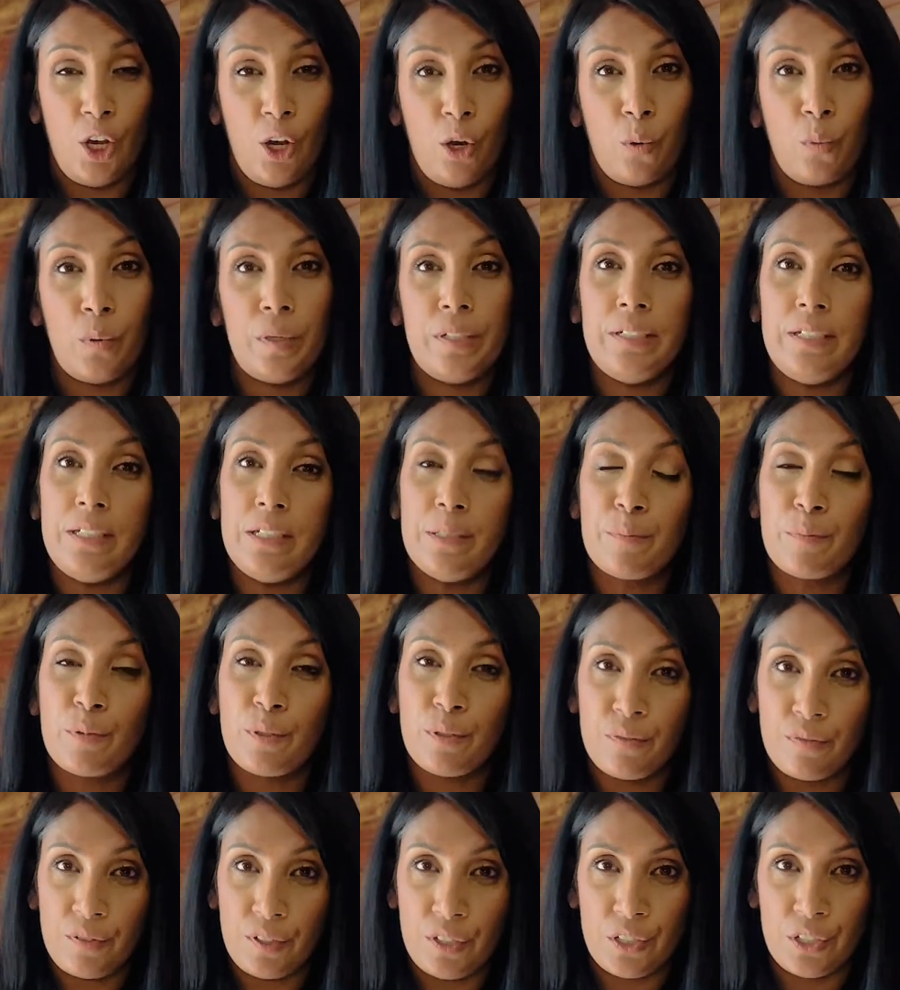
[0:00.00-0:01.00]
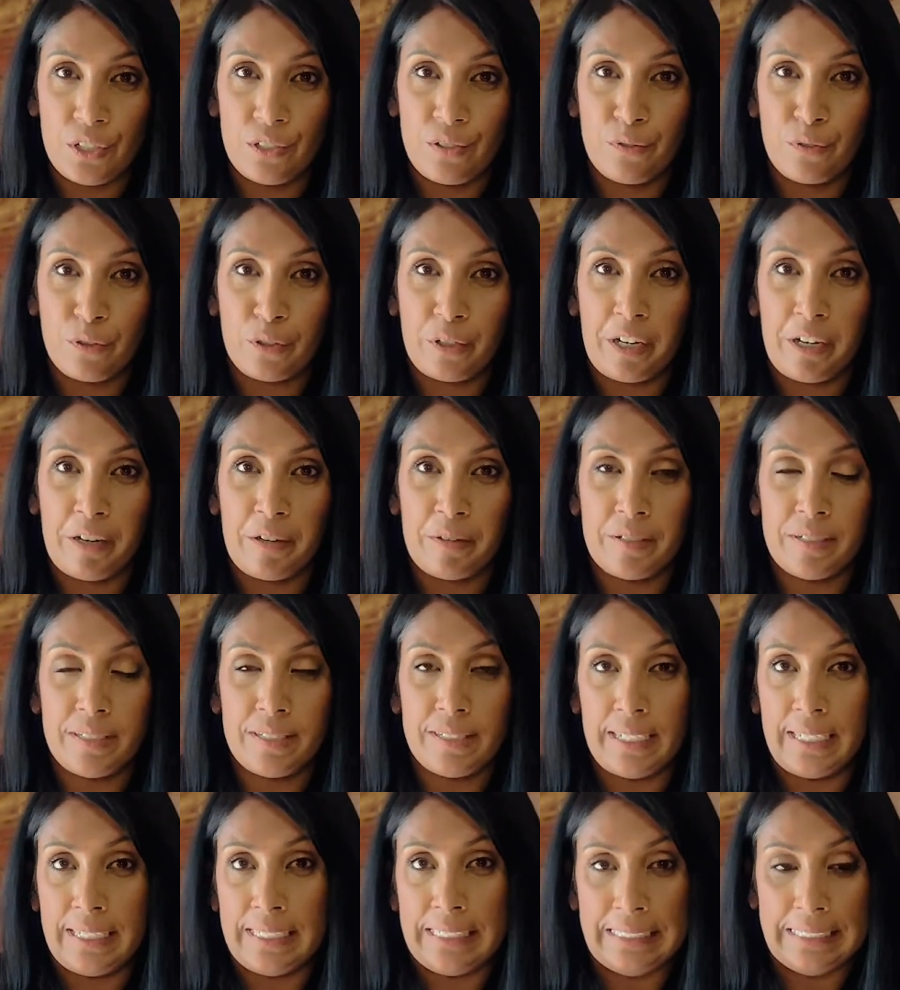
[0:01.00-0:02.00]
We need provision for our
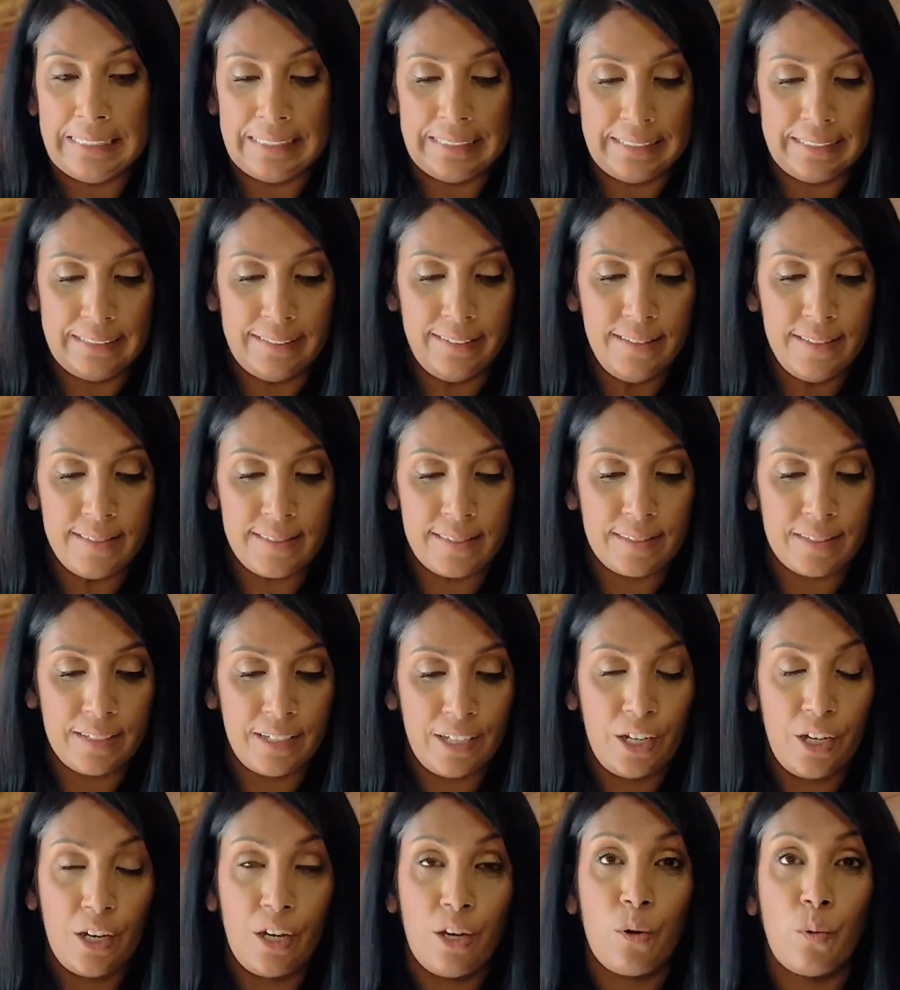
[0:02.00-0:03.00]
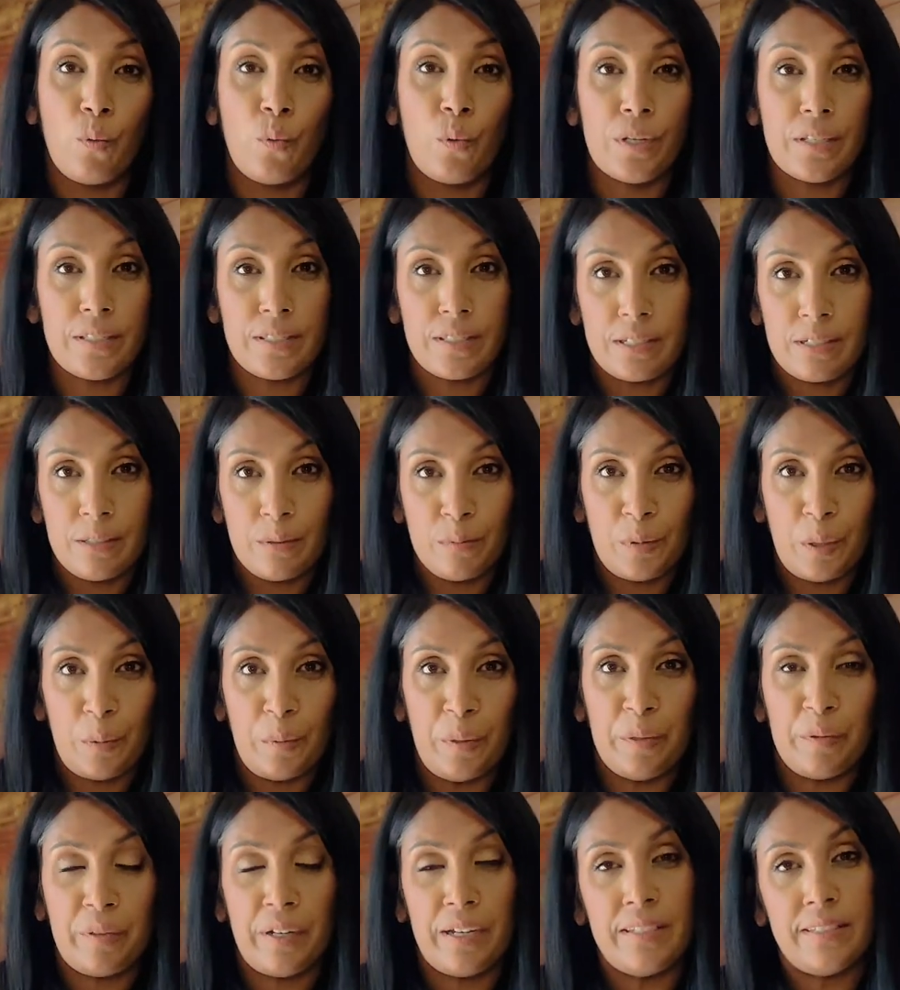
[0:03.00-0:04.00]
daily needs, wisdom when
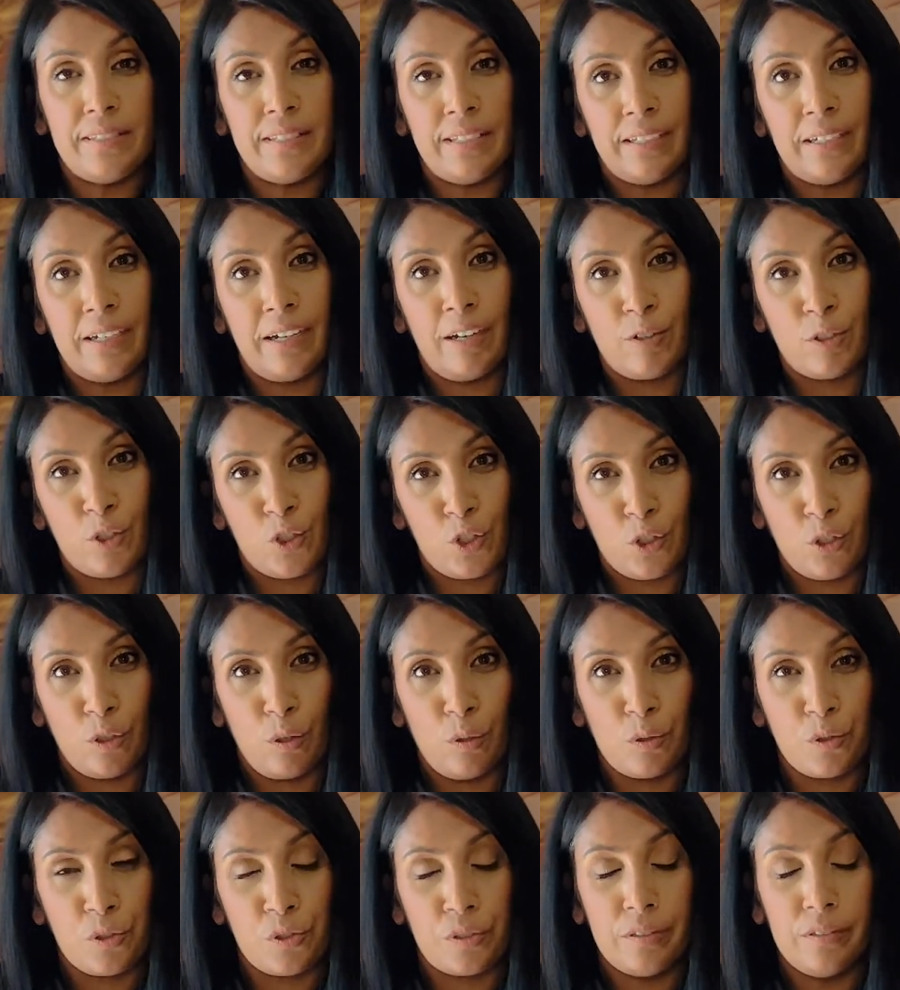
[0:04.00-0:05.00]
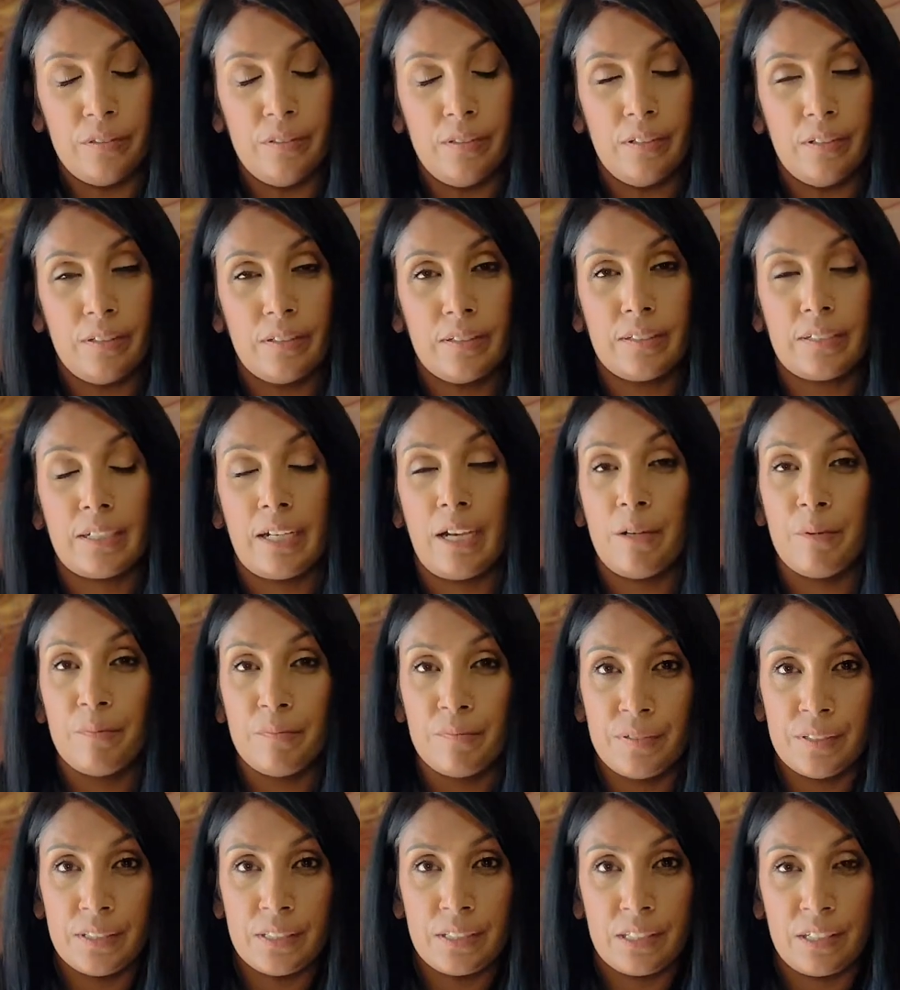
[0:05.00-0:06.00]
we're raising our children,
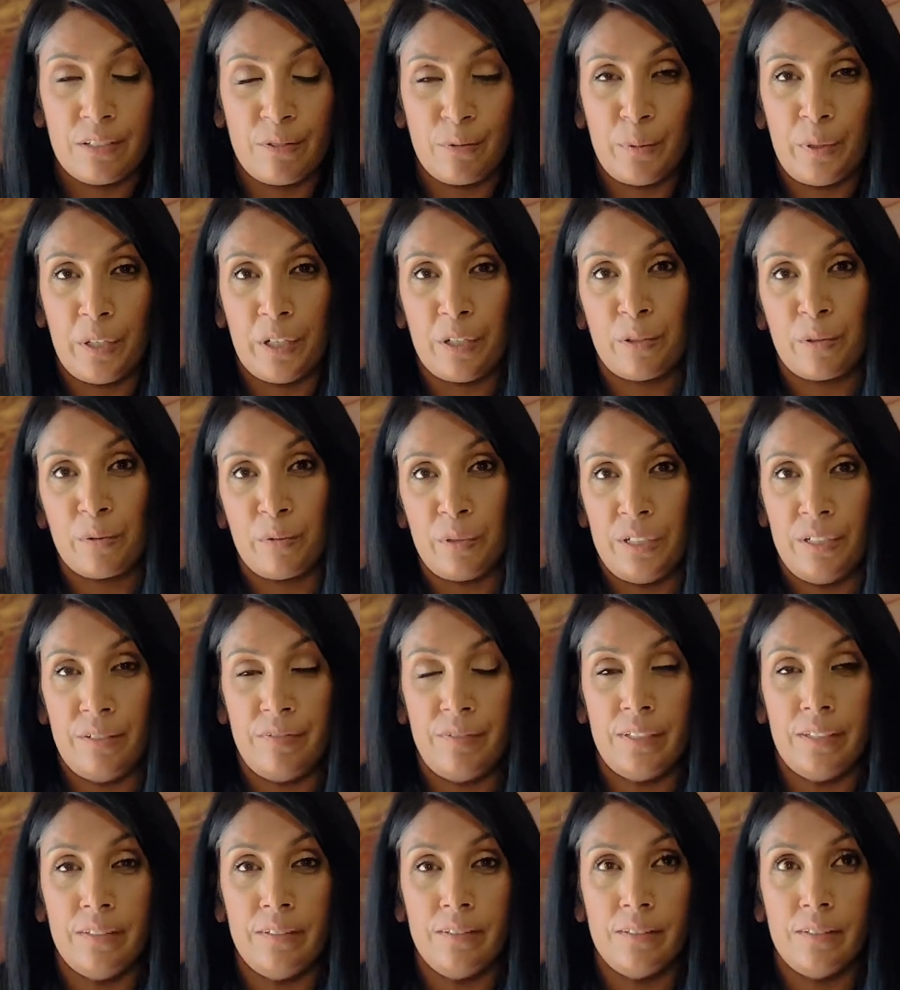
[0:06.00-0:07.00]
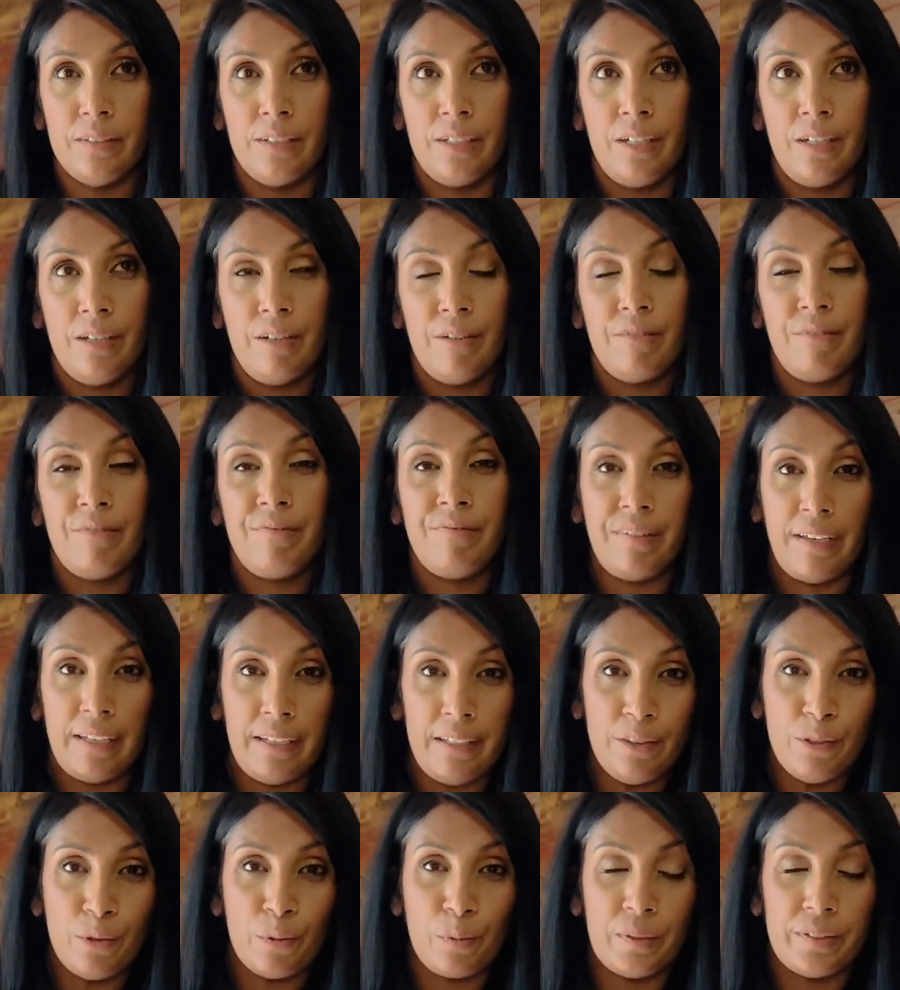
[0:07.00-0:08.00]
comfort if we are grieving,
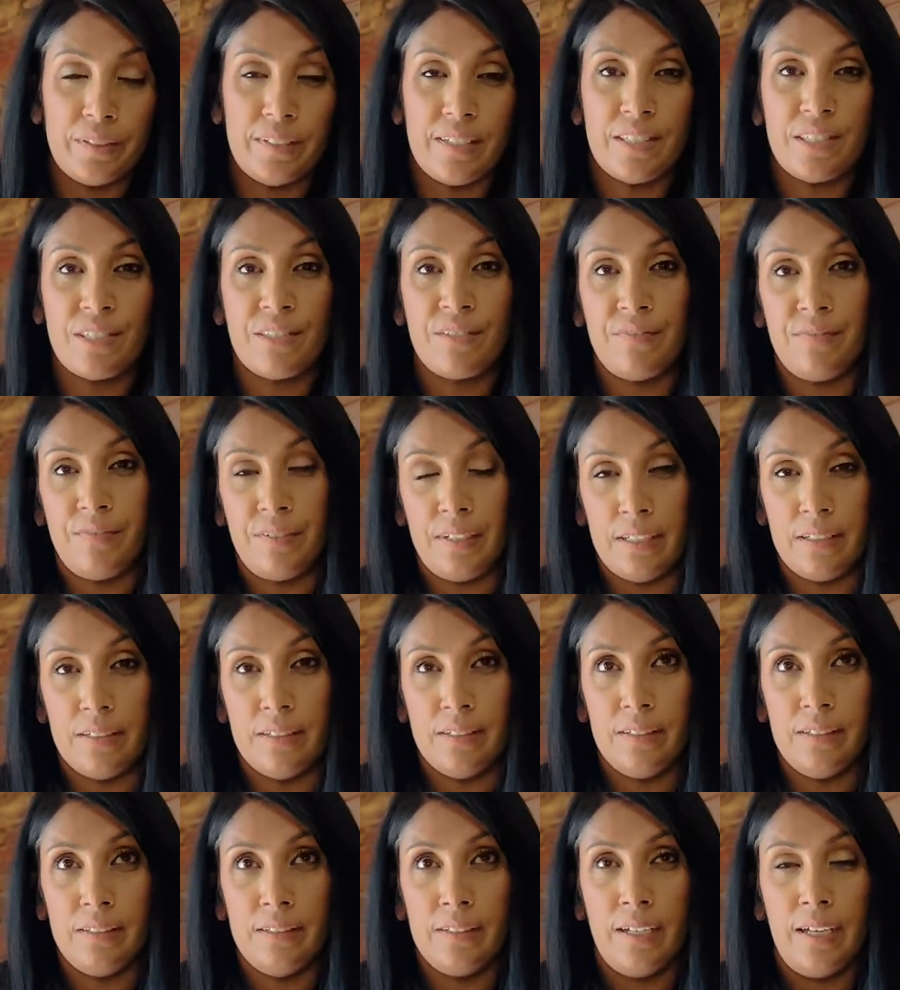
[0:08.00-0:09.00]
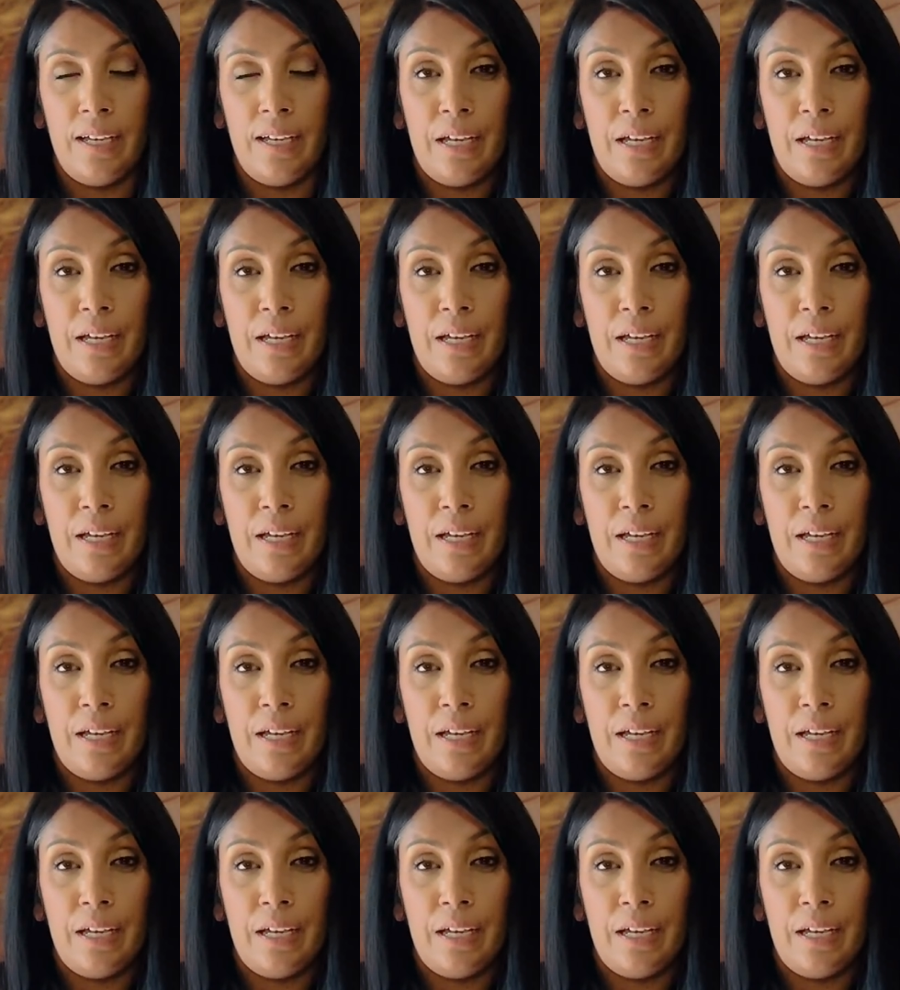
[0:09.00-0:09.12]
faith when there's fear,